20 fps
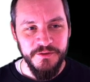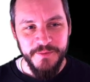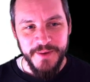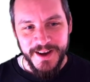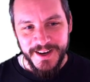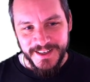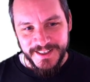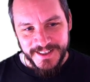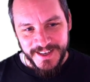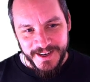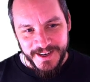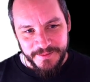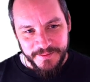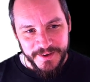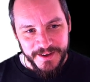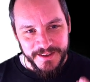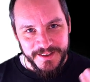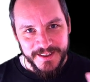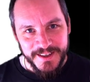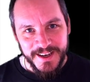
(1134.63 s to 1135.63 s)

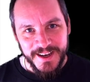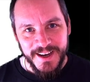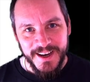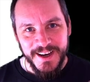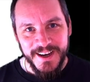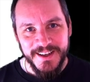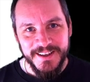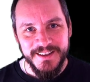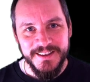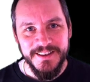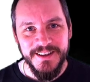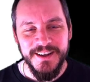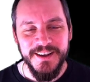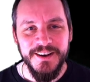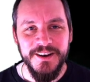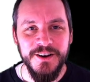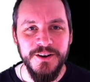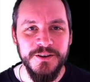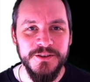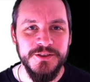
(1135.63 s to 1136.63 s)
excitement, and
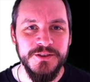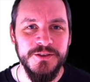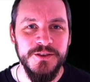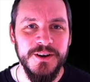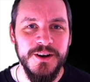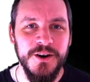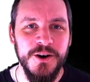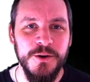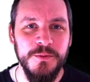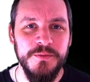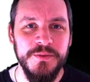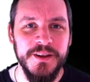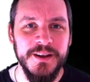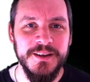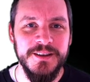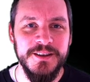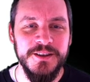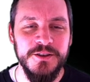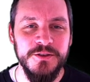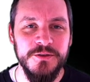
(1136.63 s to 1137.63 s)
also I hope
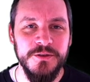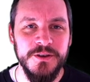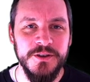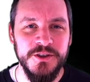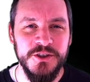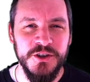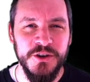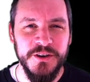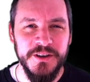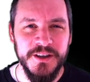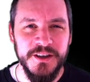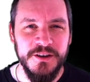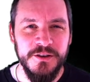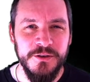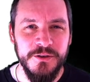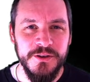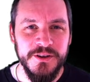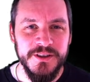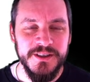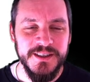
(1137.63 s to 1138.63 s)
that you enjoy the
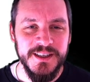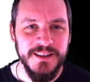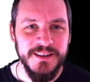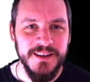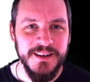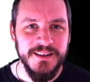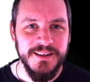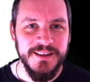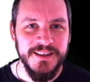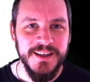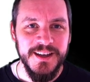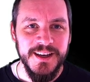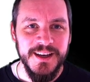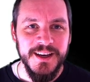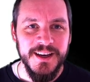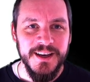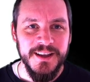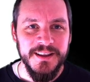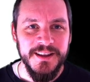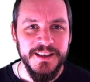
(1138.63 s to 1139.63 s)
course and that
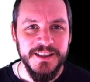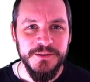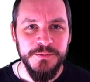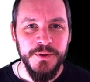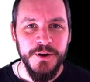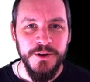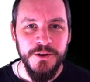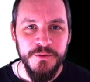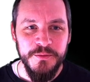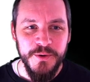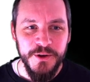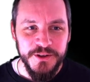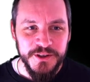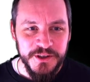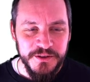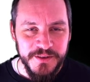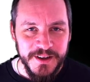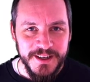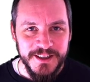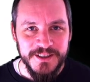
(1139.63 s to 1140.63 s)
this will all
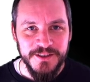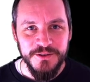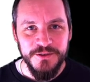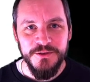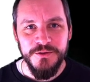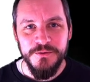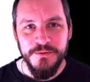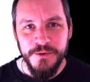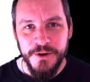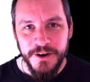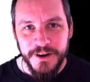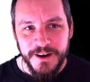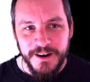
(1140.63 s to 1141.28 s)
motivate you to work